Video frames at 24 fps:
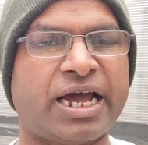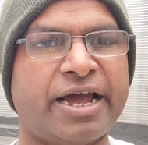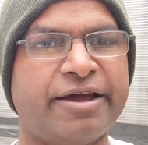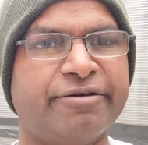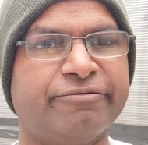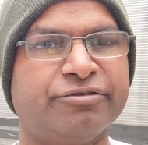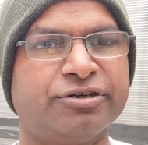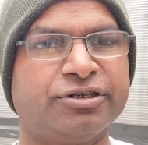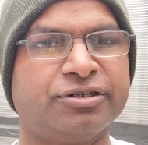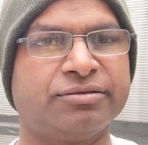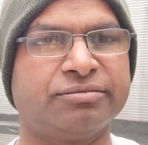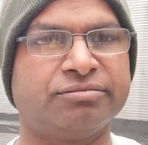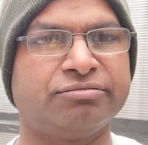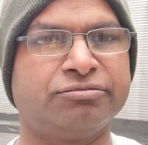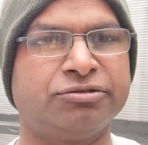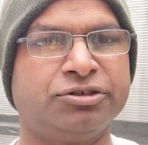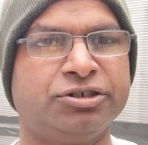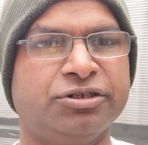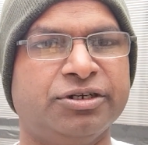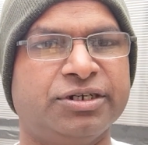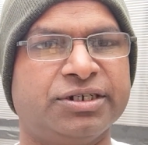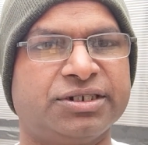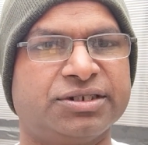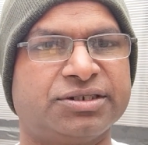I would
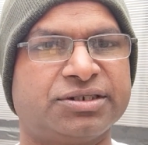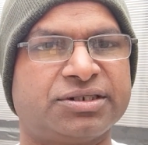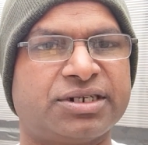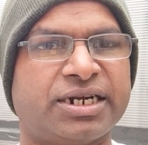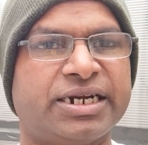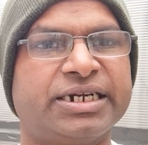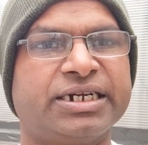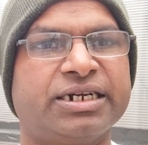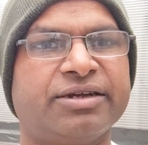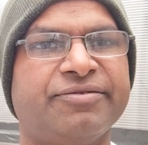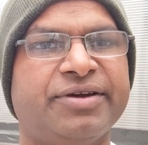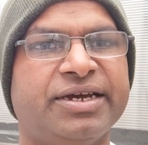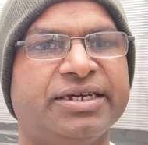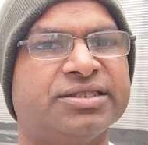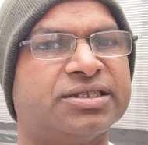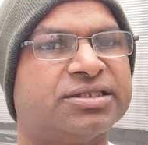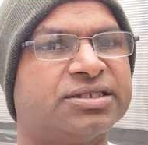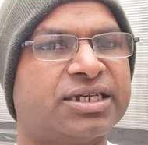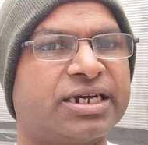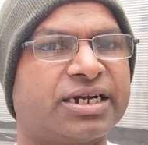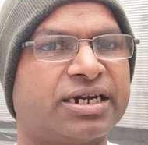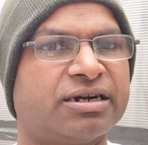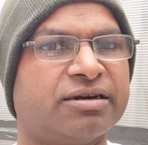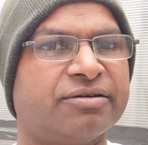do it straight away in the
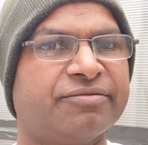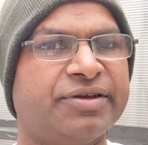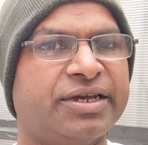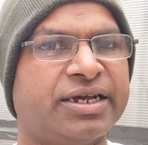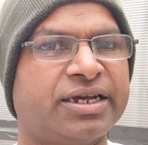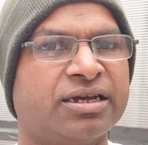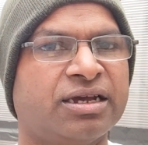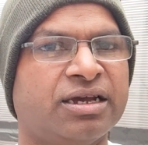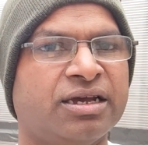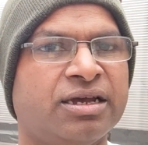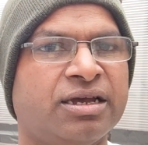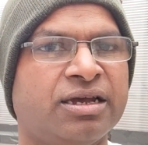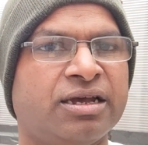second week.